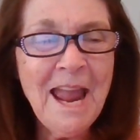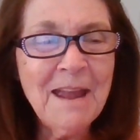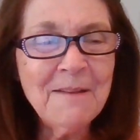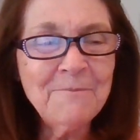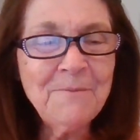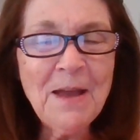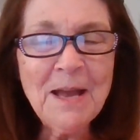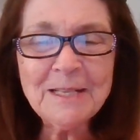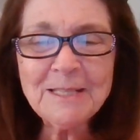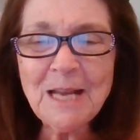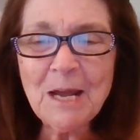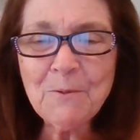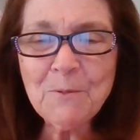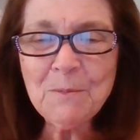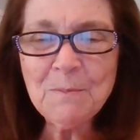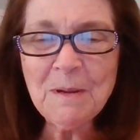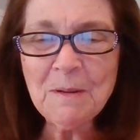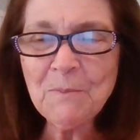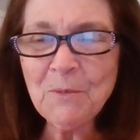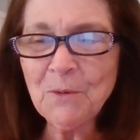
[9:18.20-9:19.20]
In fact, I
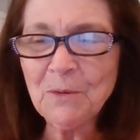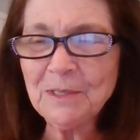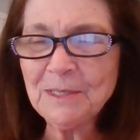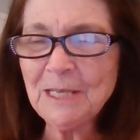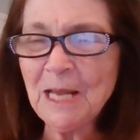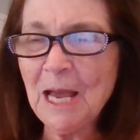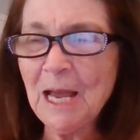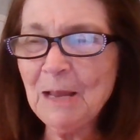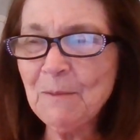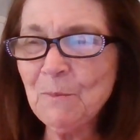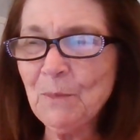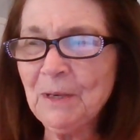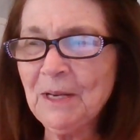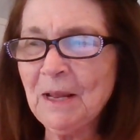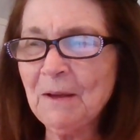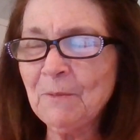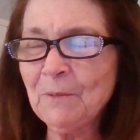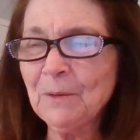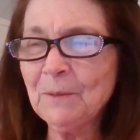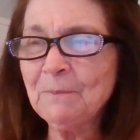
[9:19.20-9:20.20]
remember a time
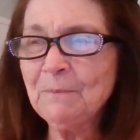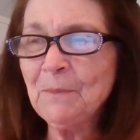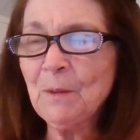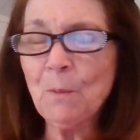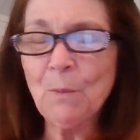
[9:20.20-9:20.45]
whenever